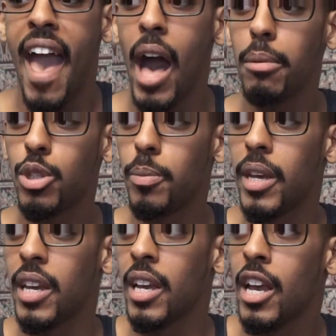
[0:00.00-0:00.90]
helped
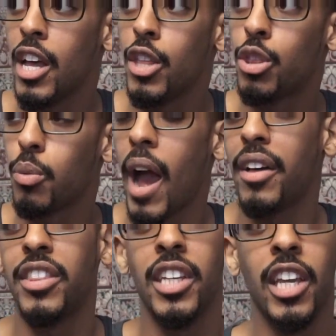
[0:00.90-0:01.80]
me
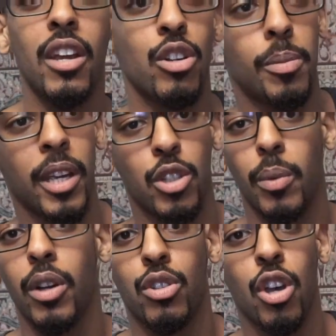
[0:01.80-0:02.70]
throughout the years because
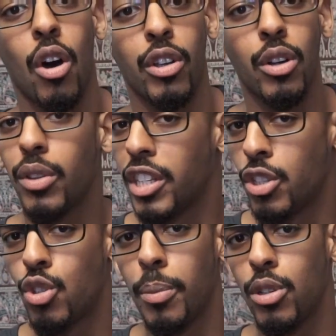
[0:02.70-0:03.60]
when you're tall, the
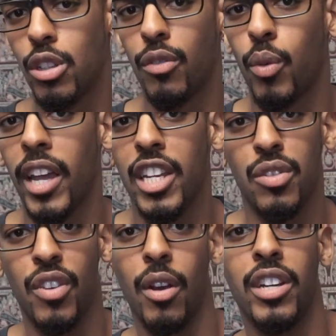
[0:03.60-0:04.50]
distribution of weight is
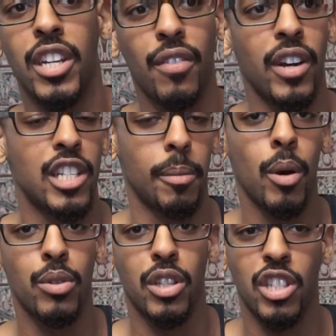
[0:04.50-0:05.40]
very different as
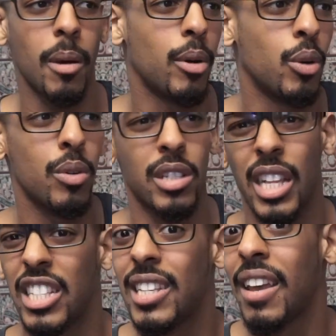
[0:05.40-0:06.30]
opposed to someone who is,
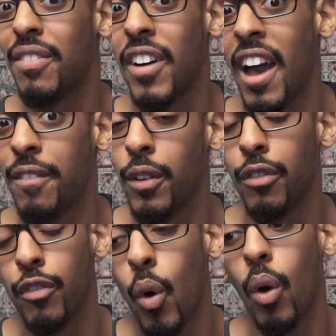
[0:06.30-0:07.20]
let's say,
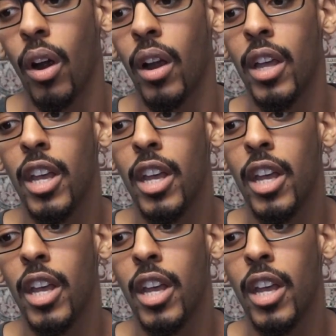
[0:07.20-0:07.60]
5'4".